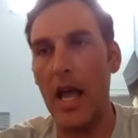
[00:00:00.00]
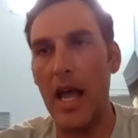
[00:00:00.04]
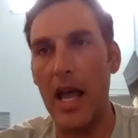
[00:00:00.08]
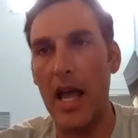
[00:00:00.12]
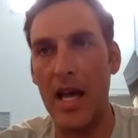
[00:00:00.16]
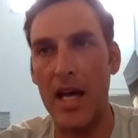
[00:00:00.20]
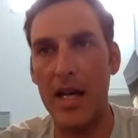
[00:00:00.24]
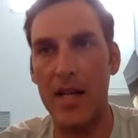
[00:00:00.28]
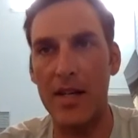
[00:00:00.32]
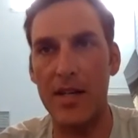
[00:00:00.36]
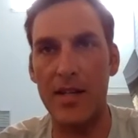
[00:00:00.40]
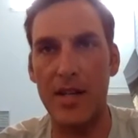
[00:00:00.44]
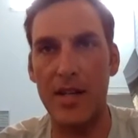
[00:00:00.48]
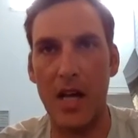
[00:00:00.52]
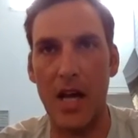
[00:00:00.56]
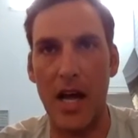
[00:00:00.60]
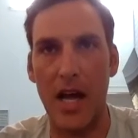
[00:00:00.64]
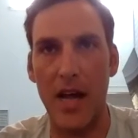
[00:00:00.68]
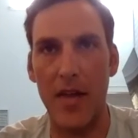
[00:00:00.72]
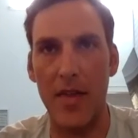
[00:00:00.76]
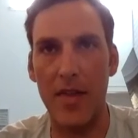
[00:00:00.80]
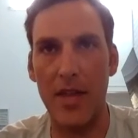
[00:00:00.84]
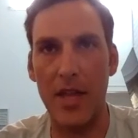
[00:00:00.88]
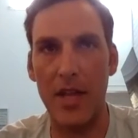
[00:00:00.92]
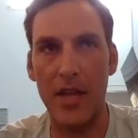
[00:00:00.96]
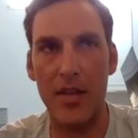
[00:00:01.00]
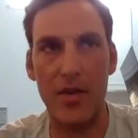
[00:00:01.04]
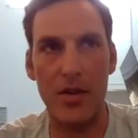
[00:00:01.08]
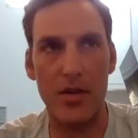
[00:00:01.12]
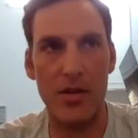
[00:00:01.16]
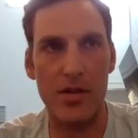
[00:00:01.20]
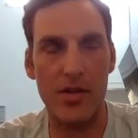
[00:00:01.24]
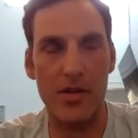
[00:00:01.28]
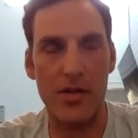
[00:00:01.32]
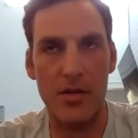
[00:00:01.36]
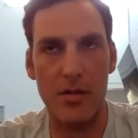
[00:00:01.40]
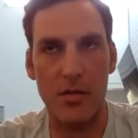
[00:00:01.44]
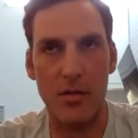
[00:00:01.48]
And I think
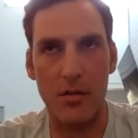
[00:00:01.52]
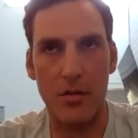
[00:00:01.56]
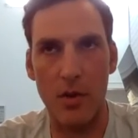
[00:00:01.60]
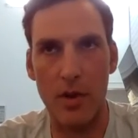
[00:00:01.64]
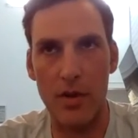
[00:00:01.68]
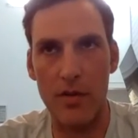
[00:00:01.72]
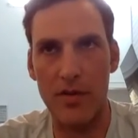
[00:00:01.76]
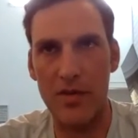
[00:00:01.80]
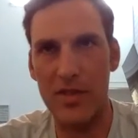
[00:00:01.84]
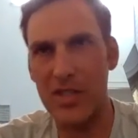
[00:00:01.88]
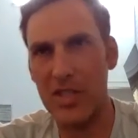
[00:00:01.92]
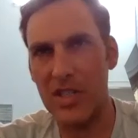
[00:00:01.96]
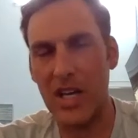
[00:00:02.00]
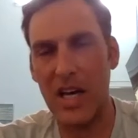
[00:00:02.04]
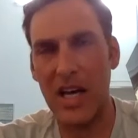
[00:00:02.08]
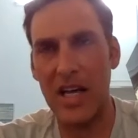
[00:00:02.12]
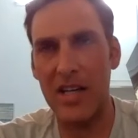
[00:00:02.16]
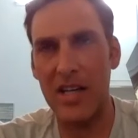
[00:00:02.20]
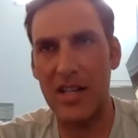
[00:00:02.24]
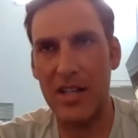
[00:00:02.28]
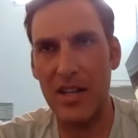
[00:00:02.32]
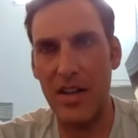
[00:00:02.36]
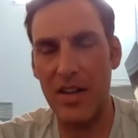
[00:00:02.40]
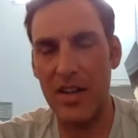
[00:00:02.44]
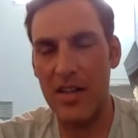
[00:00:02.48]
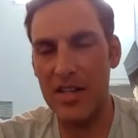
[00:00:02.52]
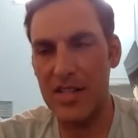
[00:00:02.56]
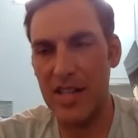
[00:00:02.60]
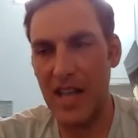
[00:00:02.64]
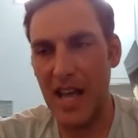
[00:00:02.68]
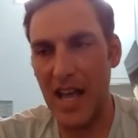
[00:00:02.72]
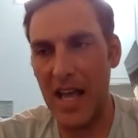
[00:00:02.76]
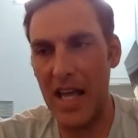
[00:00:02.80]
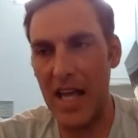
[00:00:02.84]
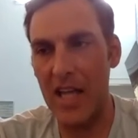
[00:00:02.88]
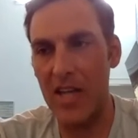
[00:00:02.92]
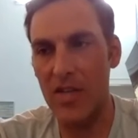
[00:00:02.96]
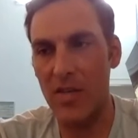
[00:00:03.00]
we've gotten into this
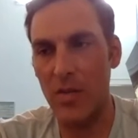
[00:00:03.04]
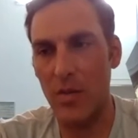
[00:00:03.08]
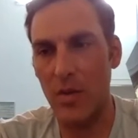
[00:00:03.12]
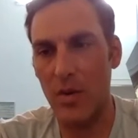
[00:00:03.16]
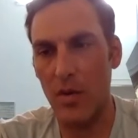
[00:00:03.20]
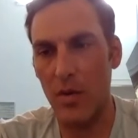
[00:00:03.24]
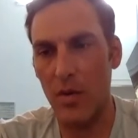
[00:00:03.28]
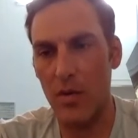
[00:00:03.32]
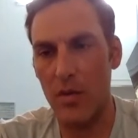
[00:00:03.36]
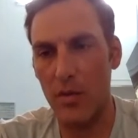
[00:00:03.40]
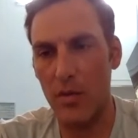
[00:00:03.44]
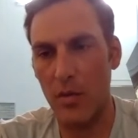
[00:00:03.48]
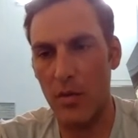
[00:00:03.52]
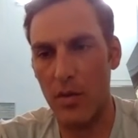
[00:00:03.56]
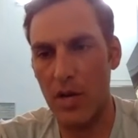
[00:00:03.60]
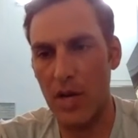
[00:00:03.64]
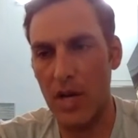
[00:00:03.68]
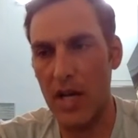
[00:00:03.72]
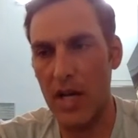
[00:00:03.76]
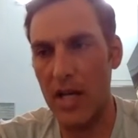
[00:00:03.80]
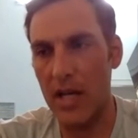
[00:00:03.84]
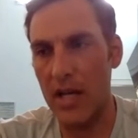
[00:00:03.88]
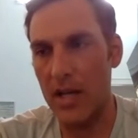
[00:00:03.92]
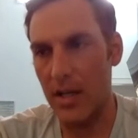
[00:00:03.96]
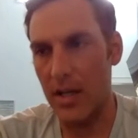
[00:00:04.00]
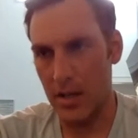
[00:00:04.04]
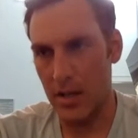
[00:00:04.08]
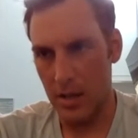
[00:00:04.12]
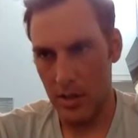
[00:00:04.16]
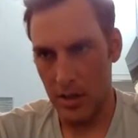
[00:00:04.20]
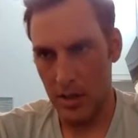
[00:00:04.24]
age where we're not,